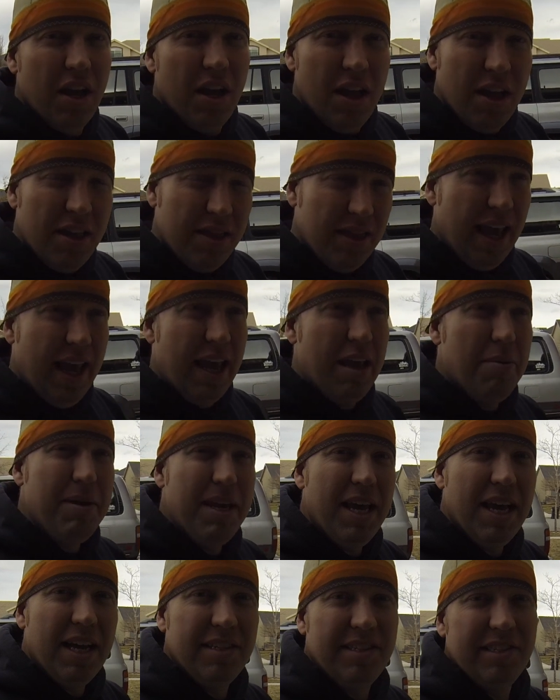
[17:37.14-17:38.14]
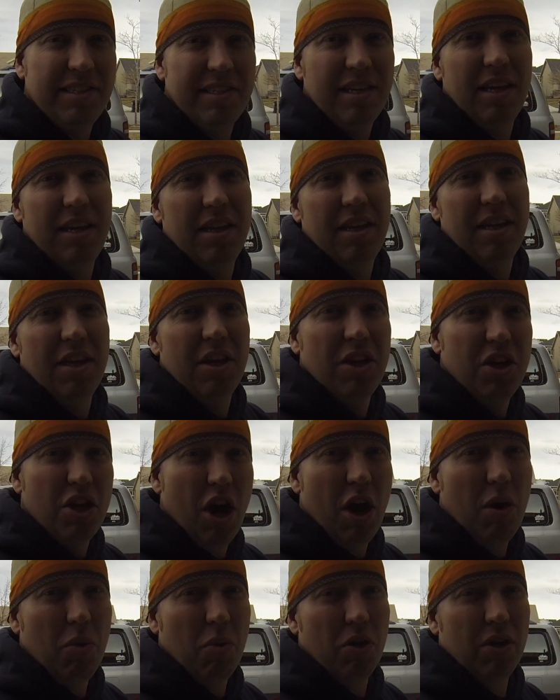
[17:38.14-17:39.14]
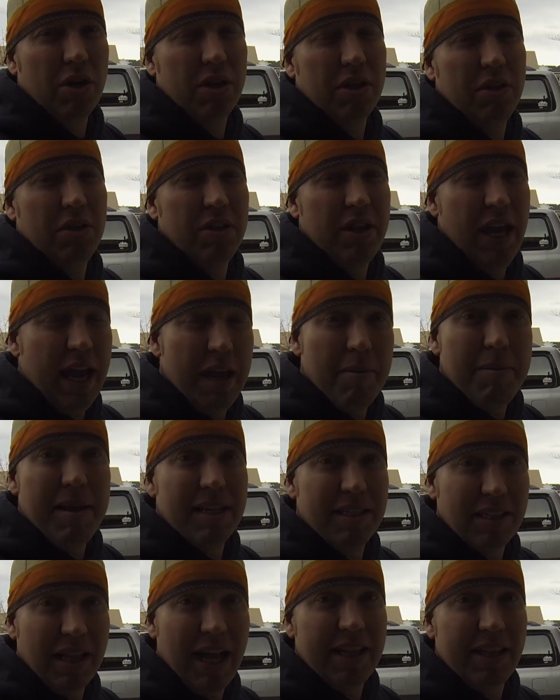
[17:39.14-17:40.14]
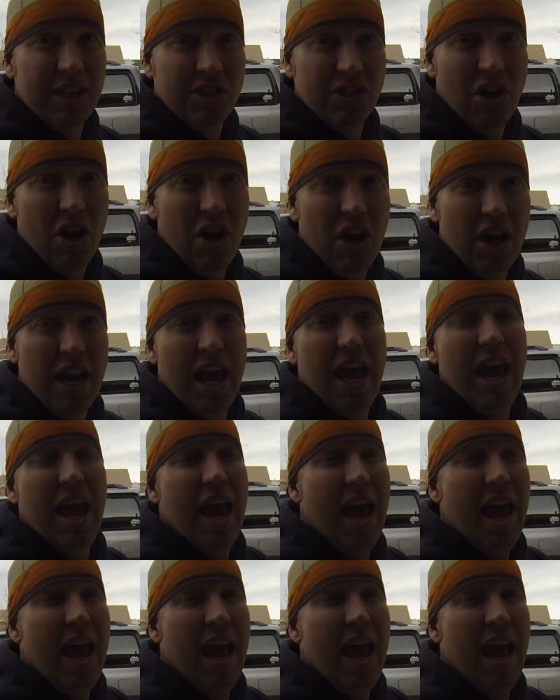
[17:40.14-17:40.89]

The ABS the ABS light that's on,